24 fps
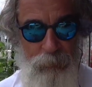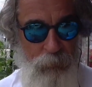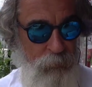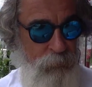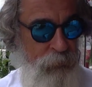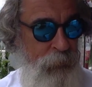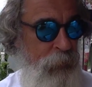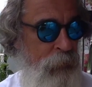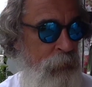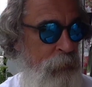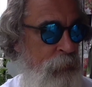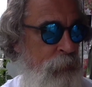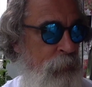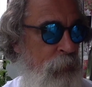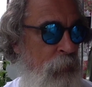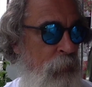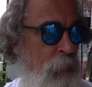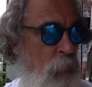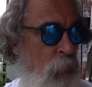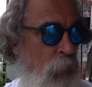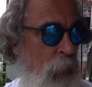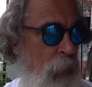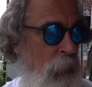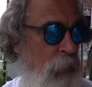over here,
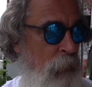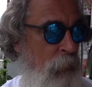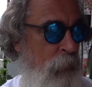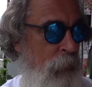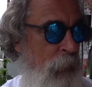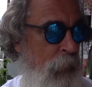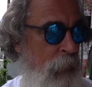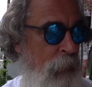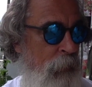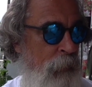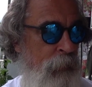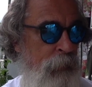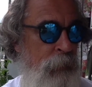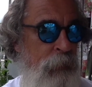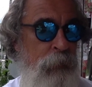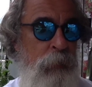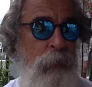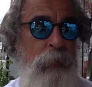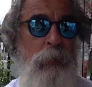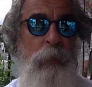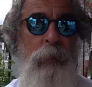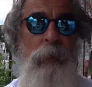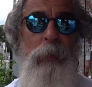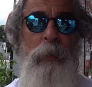started working on ours.
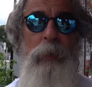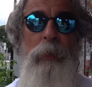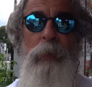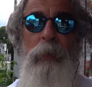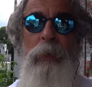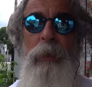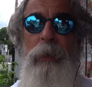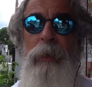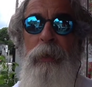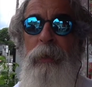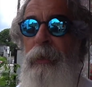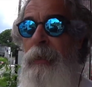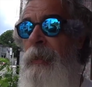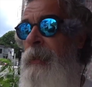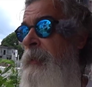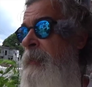And he got